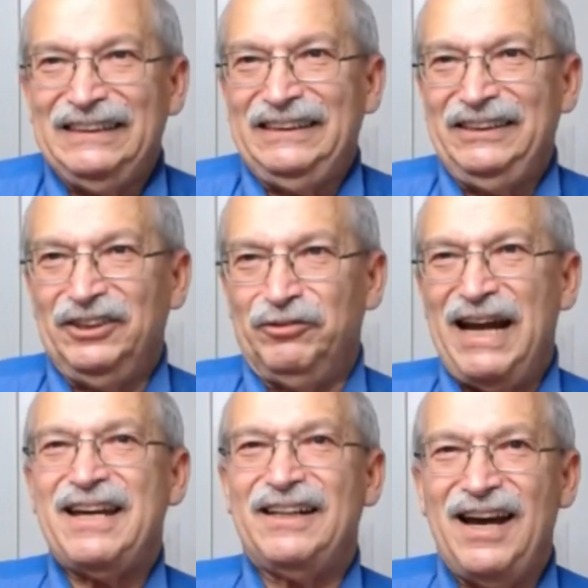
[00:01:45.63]
You'll
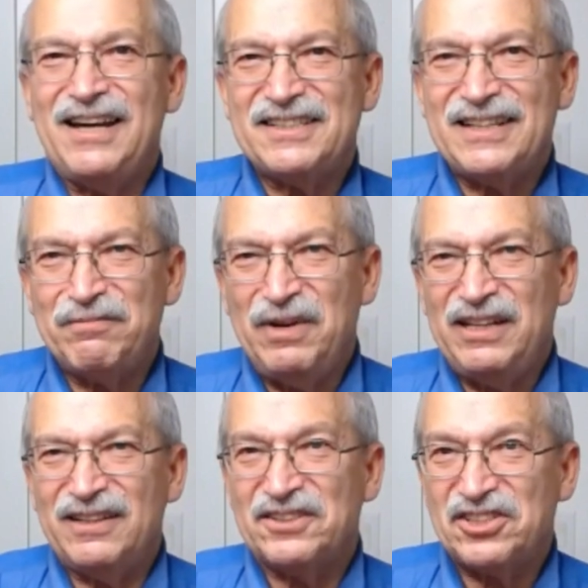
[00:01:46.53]
recognize that
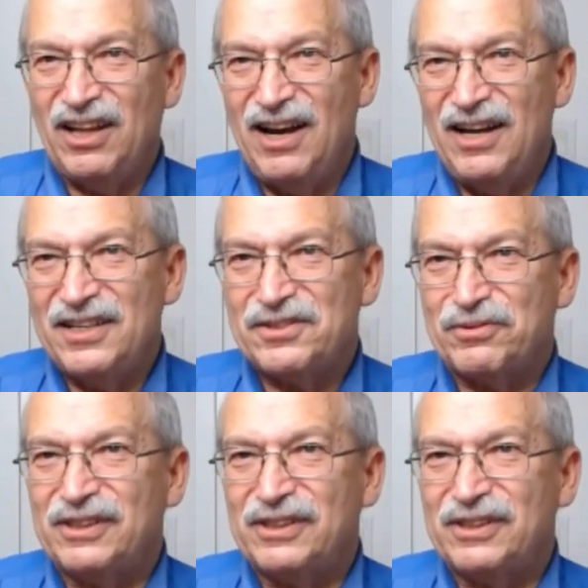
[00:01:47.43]
many of the slides